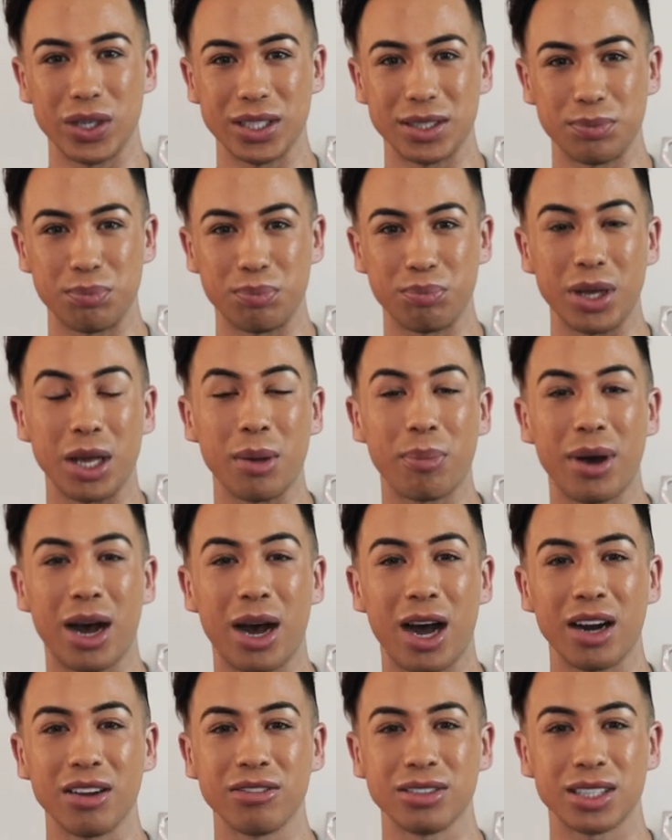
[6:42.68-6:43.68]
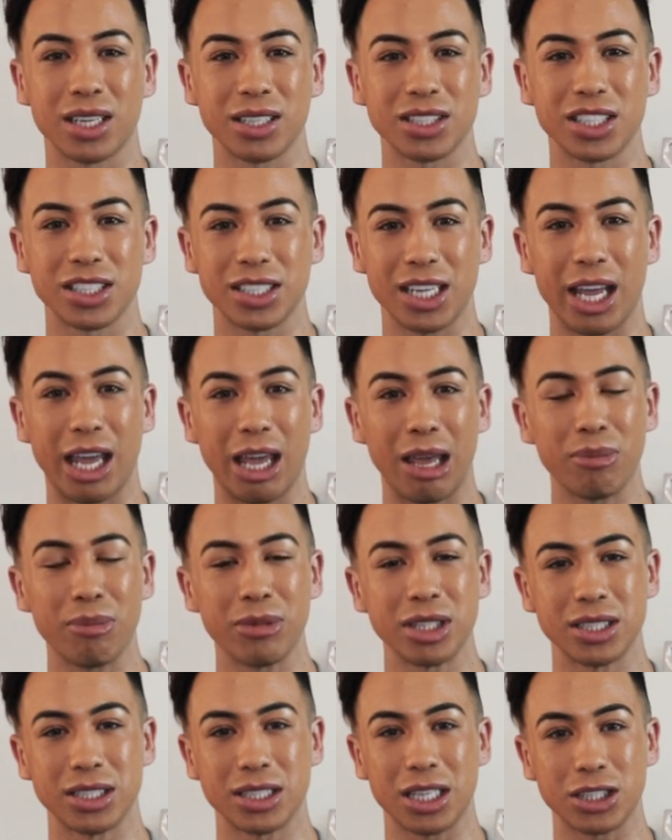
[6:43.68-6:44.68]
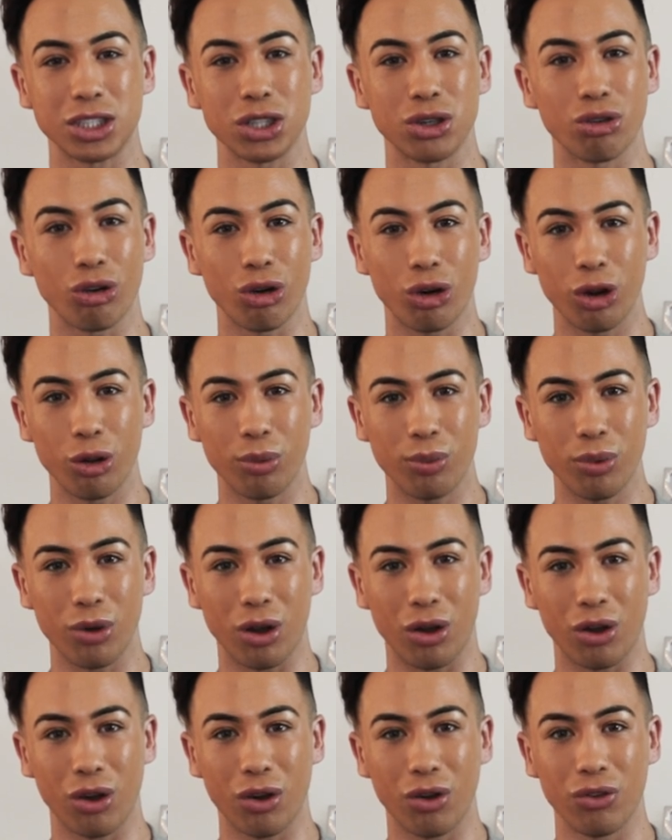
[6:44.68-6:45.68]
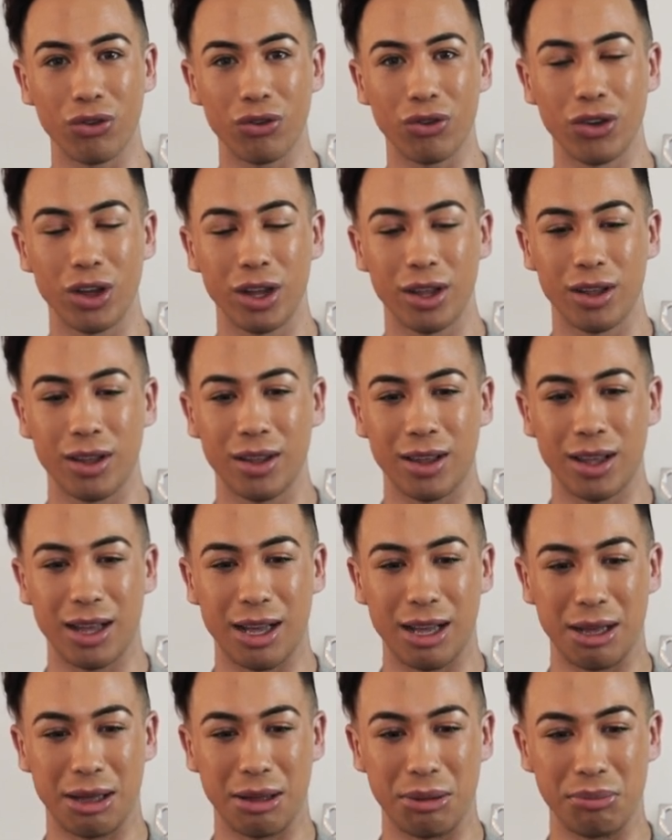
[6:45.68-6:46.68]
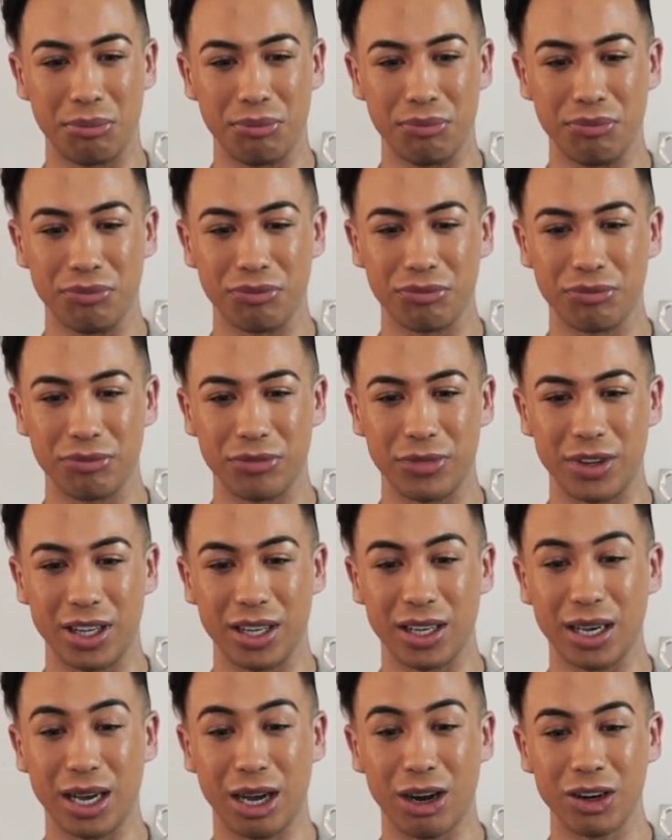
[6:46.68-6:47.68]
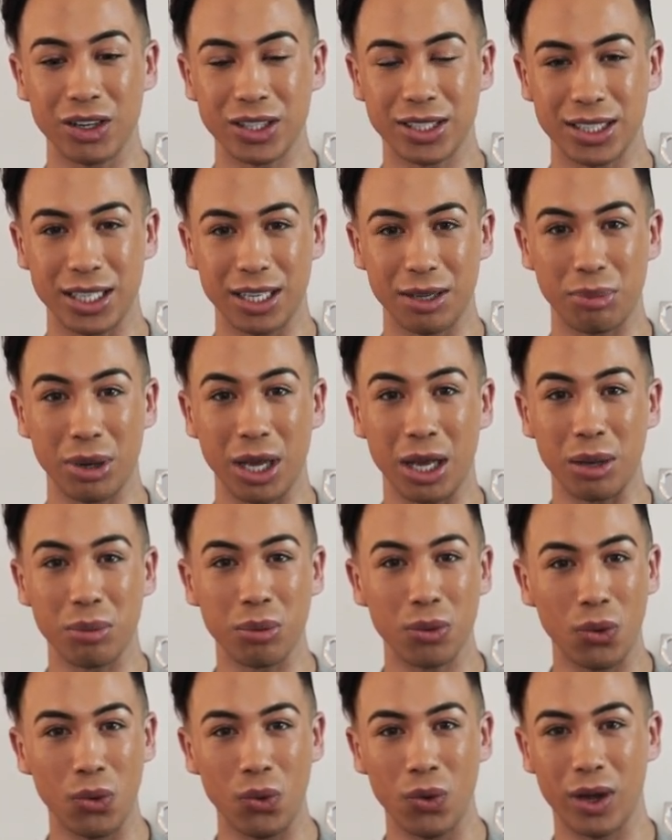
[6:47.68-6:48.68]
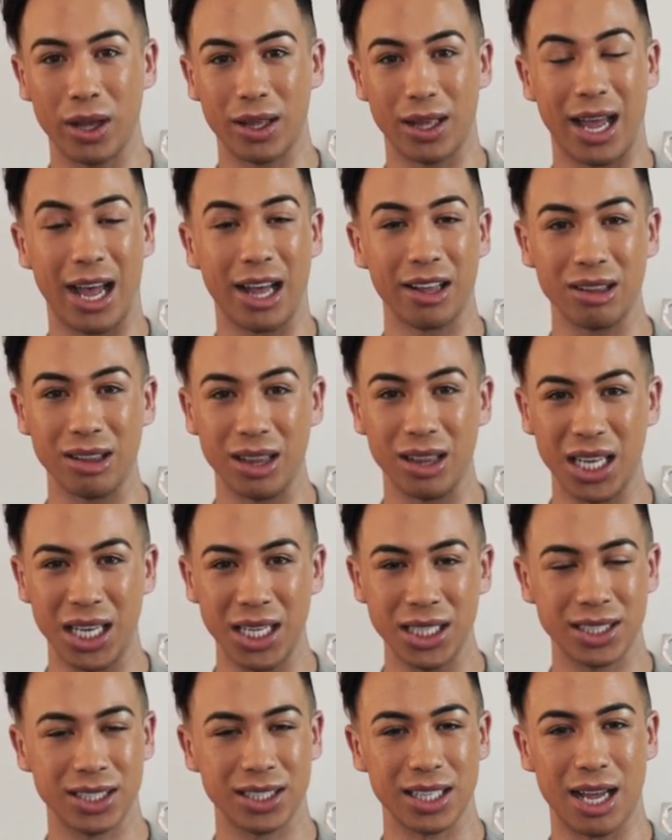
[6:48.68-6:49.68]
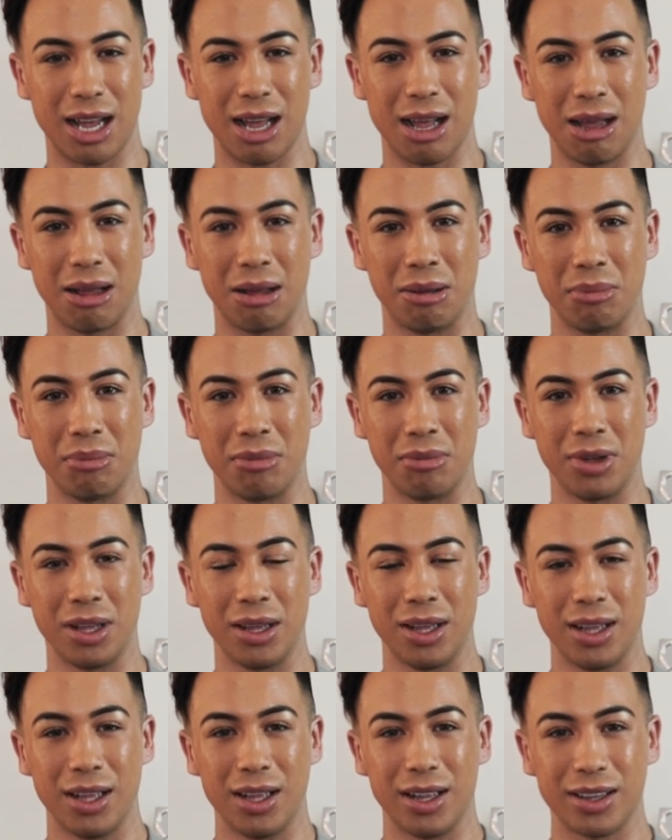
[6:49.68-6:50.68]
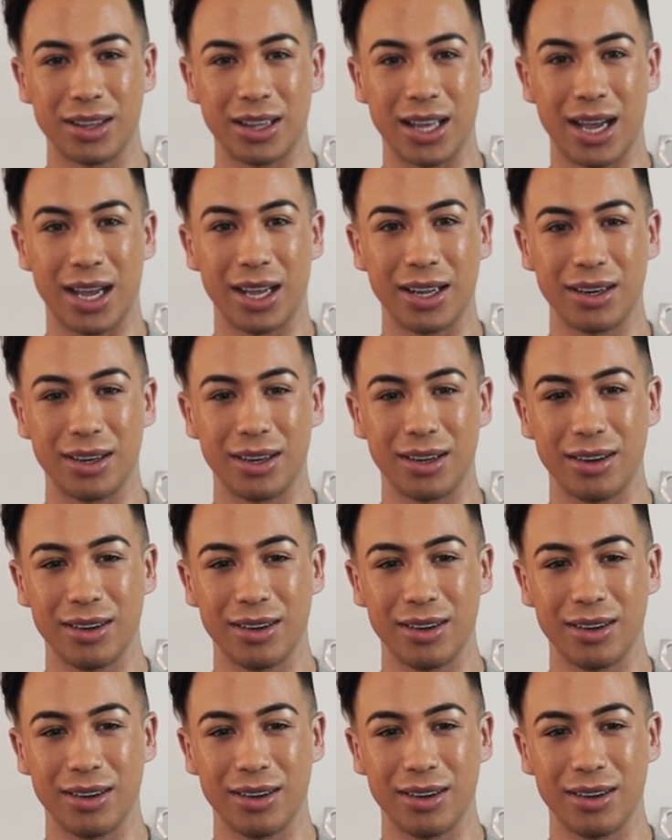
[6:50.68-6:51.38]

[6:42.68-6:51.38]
to be a part of such a team and such a group of um, encouraging people athletes um, that